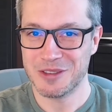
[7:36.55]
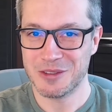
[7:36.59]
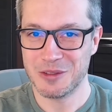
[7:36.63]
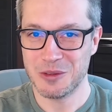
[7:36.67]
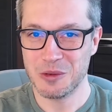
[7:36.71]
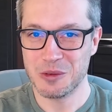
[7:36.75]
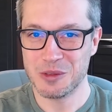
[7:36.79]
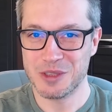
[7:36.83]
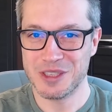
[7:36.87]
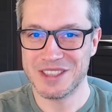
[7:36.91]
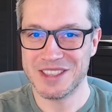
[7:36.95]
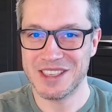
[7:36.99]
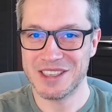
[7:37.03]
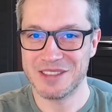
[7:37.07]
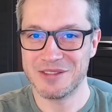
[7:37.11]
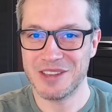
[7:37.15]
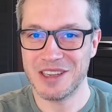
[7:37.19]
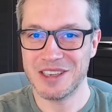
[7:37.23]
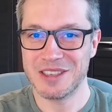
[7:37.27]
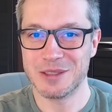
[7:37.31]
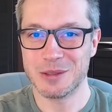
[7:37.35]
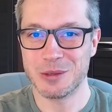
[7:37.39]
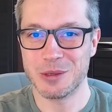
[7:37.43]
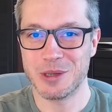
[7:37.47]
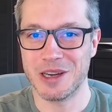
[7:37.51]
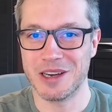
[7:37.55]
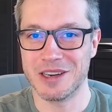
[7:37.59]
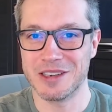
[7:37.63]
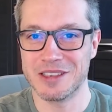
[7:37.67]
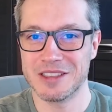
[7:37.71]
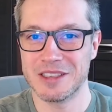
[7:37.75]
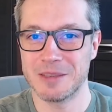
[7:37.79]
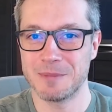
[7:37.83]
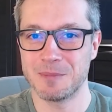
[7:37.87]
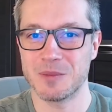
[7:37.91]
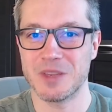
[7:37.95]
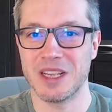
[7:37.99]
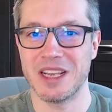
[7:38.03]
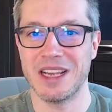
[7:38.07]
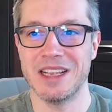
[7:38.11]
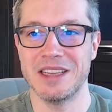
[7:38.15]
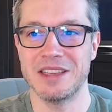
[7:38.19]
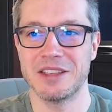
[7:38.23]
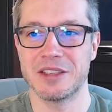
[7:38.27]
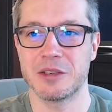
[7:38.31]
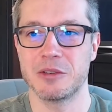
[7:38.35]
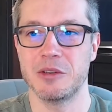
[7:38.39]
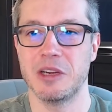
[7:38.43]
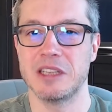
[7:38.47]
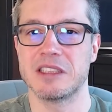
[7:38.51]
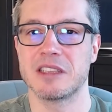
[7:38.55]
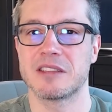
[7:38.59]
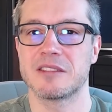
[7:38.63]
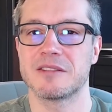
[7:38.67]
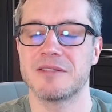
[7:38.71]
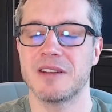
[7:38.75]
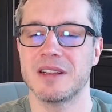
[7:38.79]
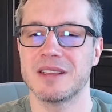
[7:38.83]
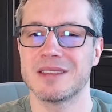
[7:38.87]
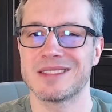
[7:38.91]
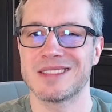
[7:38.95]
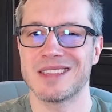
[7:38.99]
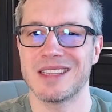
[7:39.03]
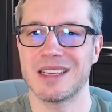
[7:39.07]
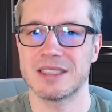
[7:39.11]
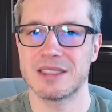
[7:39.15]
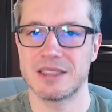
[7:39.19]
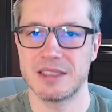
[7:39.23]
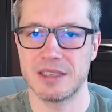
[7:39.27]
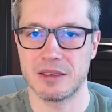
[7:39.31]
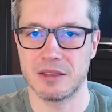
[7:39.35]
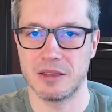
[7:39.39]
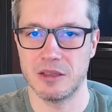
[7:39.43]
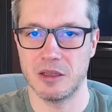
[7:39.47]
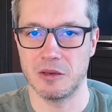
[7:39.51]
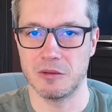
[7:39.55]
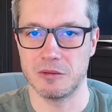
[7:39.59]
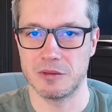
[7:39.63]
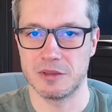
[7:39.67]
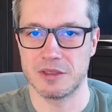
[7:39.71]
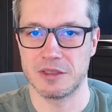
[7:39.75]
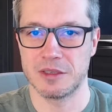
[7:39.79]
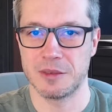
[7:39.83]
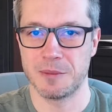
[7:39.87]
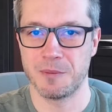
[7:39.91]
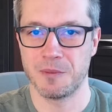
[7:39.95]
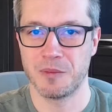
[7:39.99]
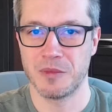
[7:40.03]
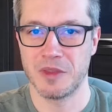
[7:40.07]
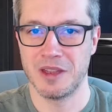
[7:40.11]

took this advice to heart and created fantastic notes.